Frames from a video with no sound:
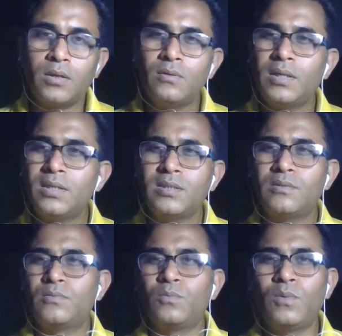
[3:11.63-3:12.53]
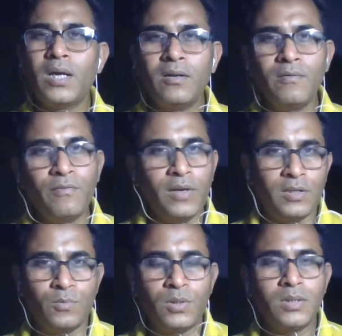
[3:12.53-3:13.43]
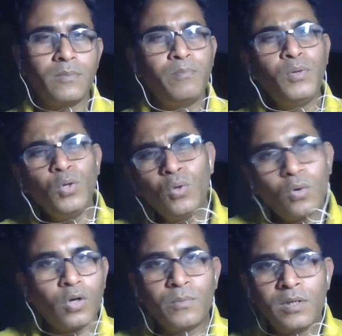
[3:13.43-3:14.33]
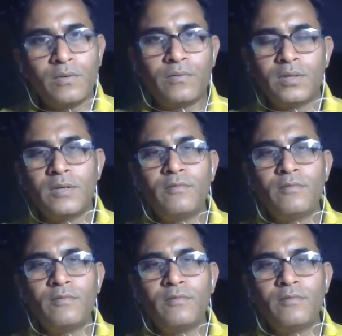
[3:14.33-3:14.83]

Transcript: Now, there is one phase which is a pure automatic phase.